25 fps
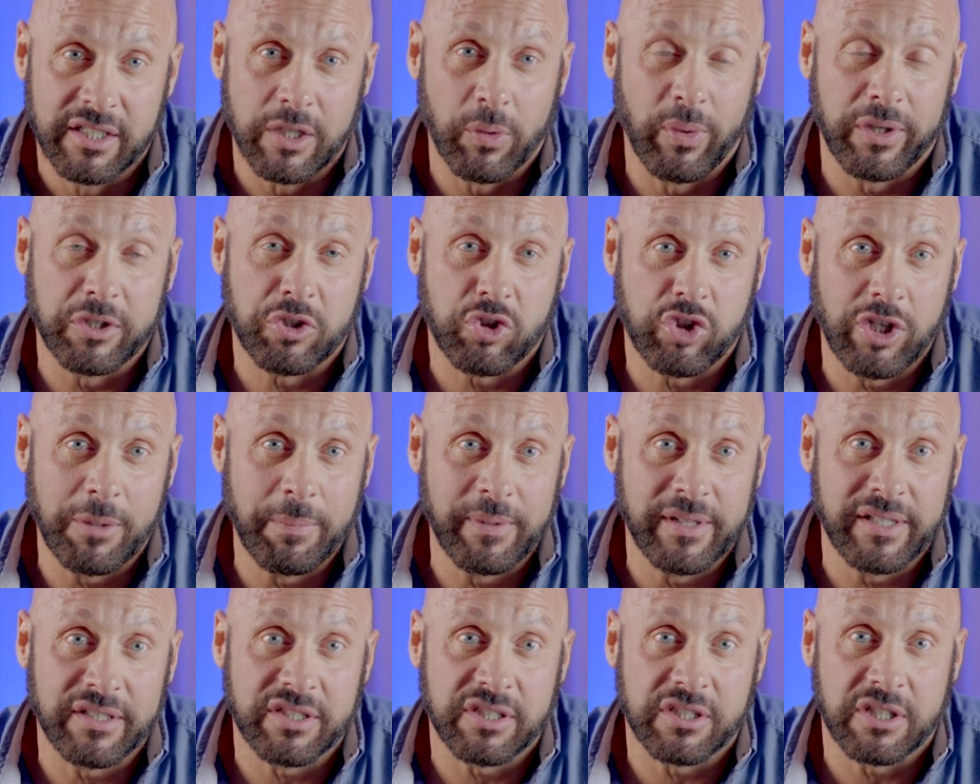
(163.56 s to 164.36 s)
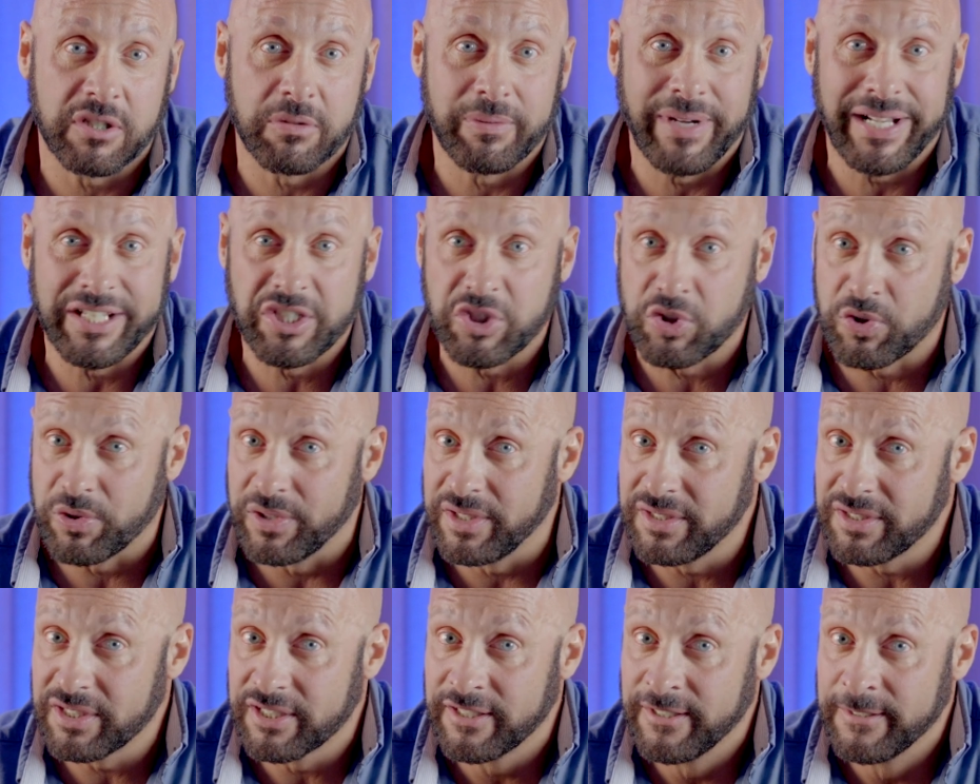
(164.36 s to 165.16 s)
So while Tribulus
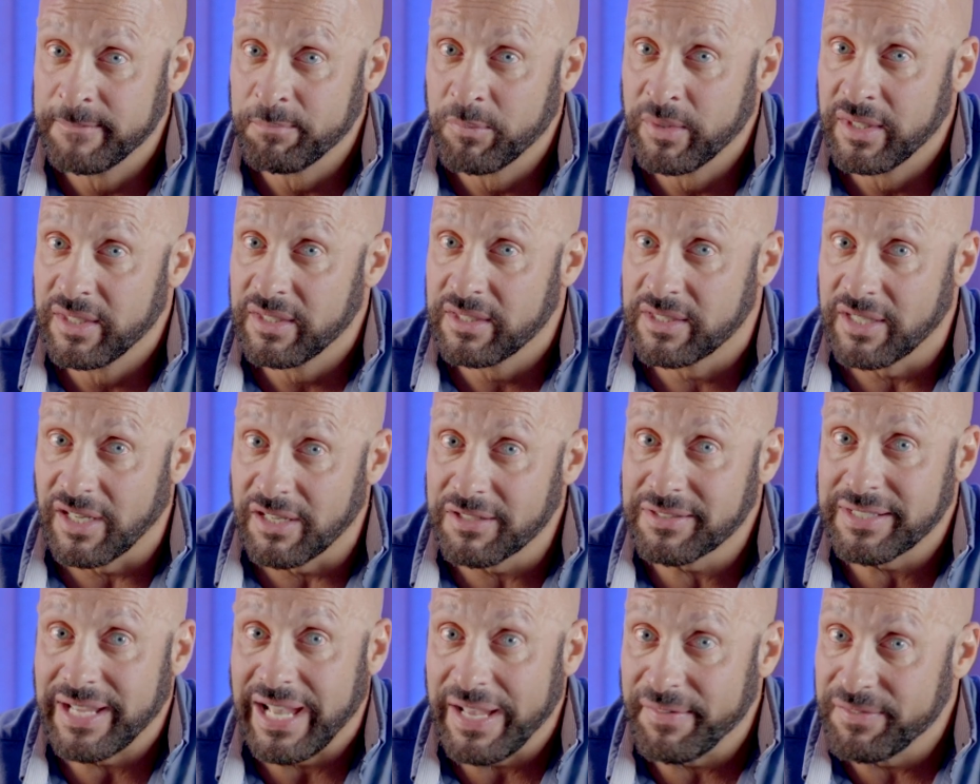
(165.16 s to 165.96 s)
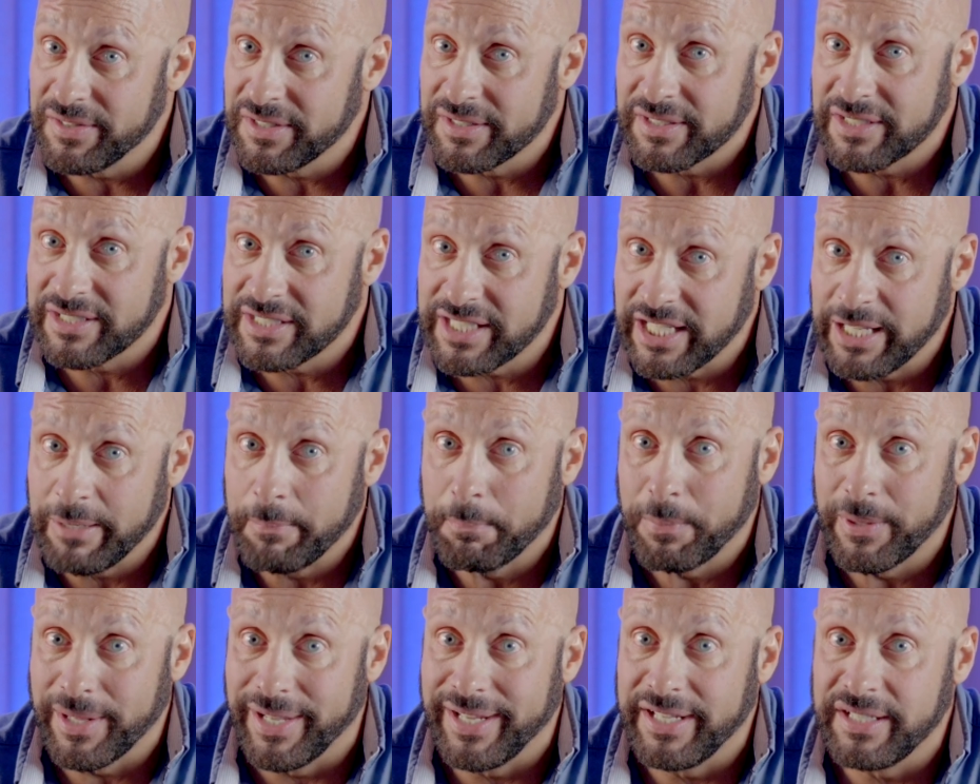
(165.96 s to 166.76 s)
terrestris does have an
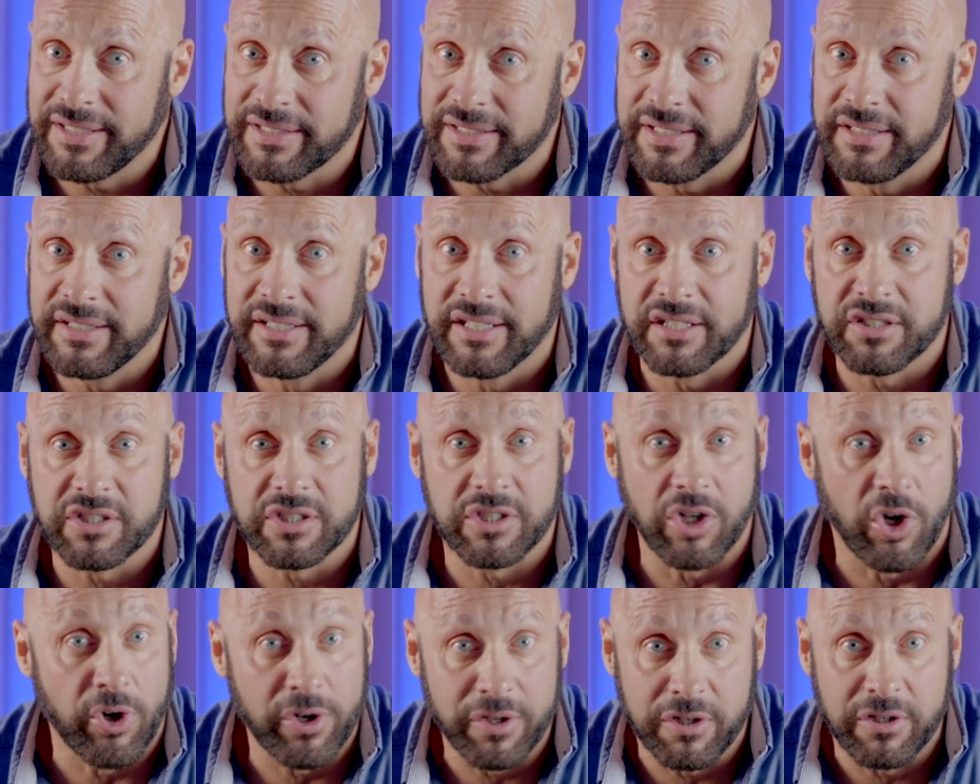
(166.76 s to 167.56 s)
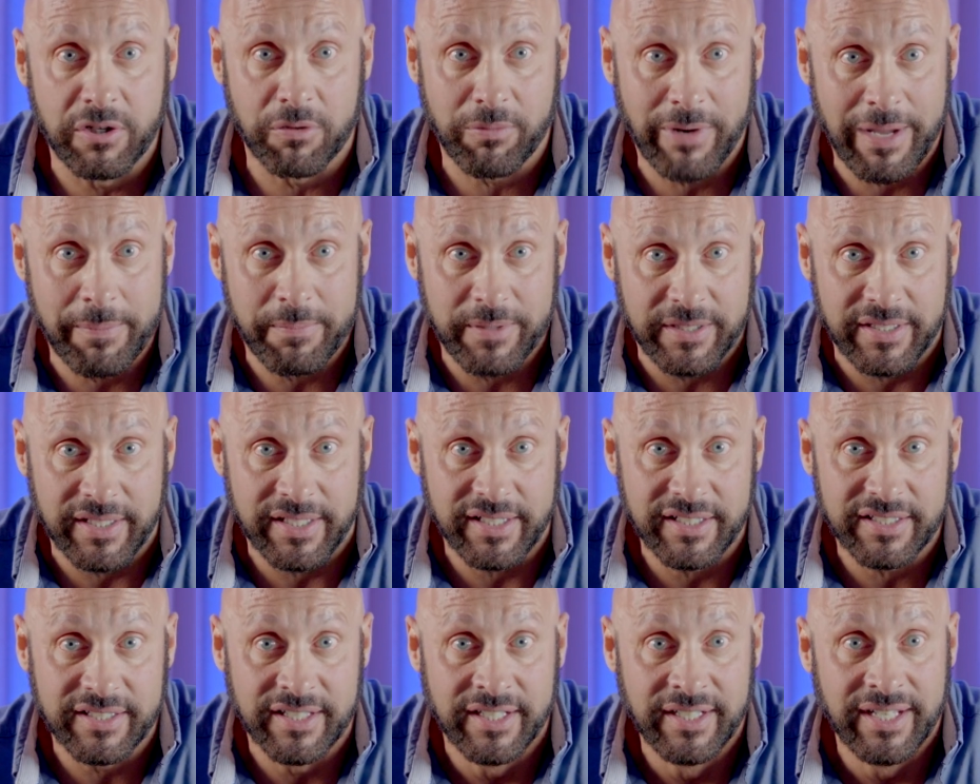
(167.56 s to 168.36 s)
esteemed place in historical
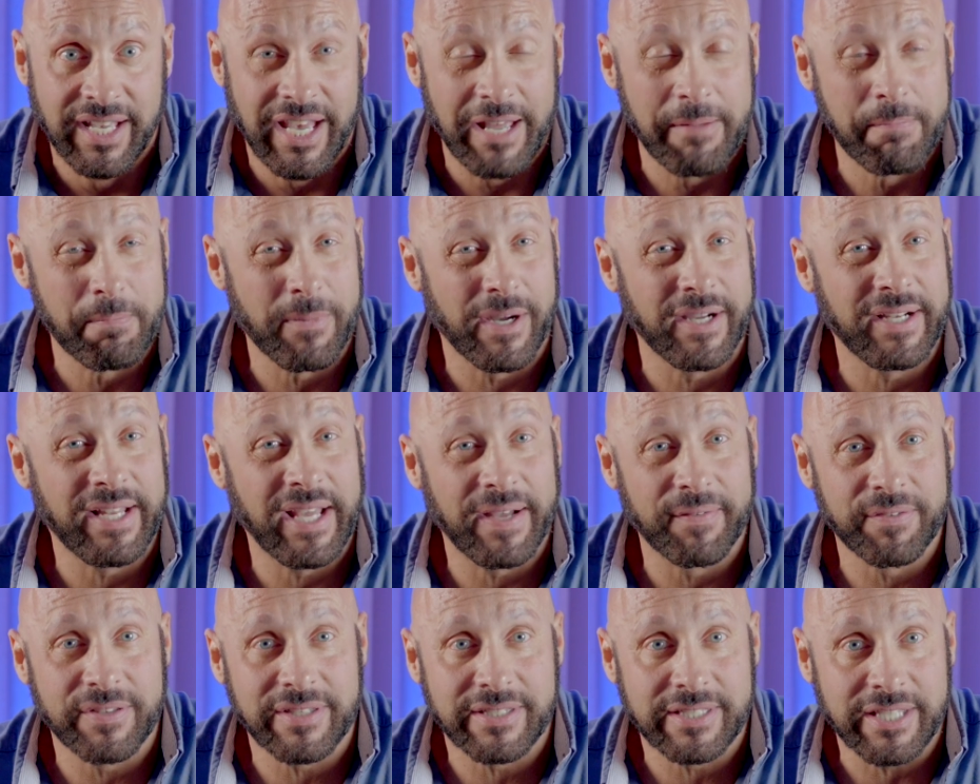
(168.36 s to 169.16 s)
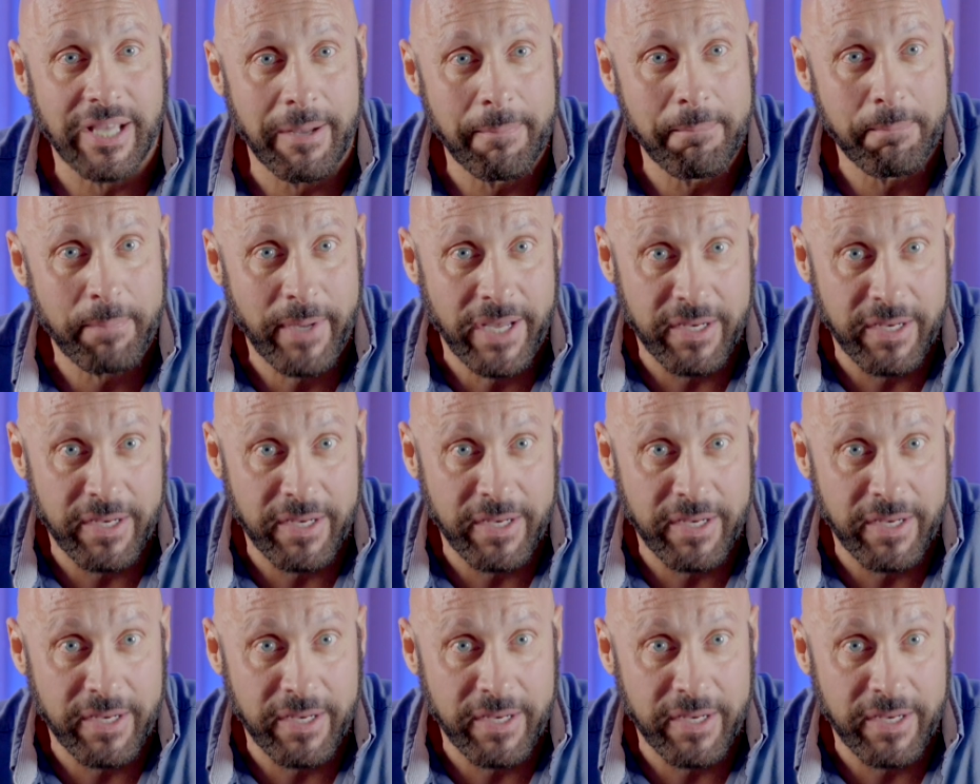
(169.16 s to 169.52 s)
remedies and might have some